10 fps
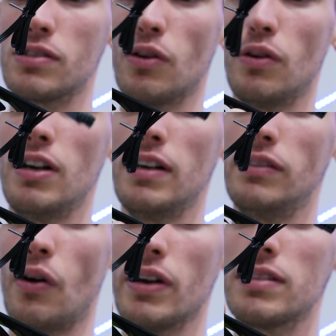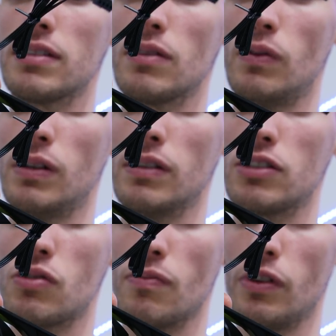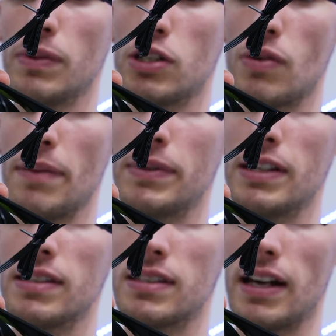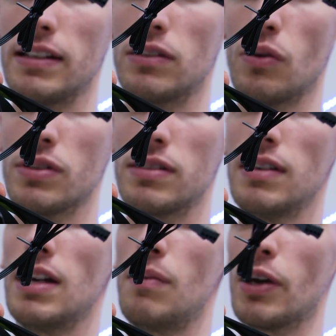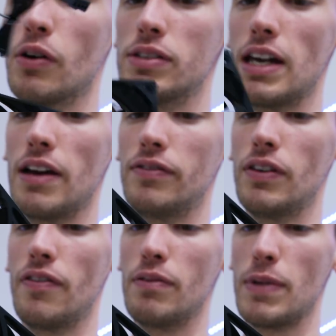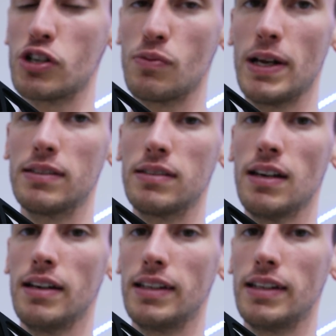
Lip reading: So noise will be trapped inside those, and because they have different measurements,